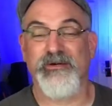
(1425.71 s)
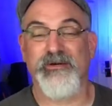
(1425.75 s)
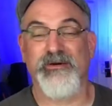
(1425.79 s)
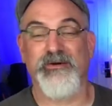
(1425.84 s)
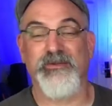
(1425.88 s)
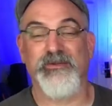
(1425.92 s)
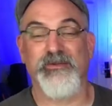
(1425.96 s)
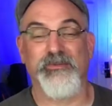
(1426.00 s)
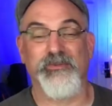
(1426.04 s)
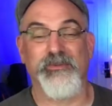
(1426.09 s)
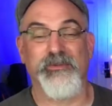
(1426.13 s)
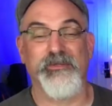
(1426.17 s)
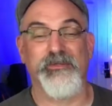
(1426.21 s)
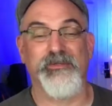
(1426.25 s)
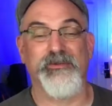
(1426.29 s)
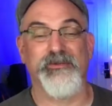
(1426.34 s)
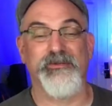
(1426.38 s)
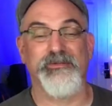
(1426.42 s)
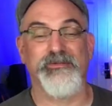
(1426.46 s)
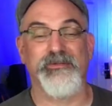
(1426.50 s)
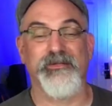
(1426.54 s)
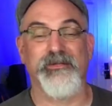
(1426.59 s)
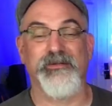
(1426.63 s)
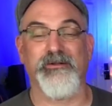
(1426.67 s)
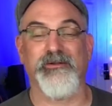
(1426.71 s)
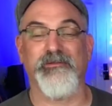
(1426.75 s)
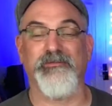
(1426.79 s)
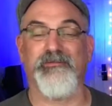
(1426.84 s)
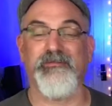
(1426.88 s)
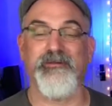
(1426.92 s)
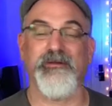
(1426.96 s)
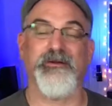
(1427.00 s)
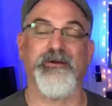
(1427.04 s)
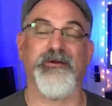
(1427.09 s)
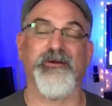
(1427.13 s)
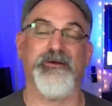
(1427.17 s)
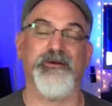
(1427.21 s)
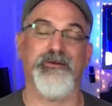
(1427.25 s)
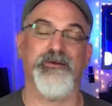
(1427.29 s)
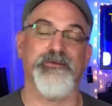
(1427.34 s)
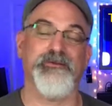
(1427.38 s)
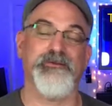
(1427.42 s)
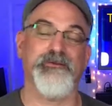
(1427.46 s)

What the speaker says: oh, they're playing the Orange County Fair, oh,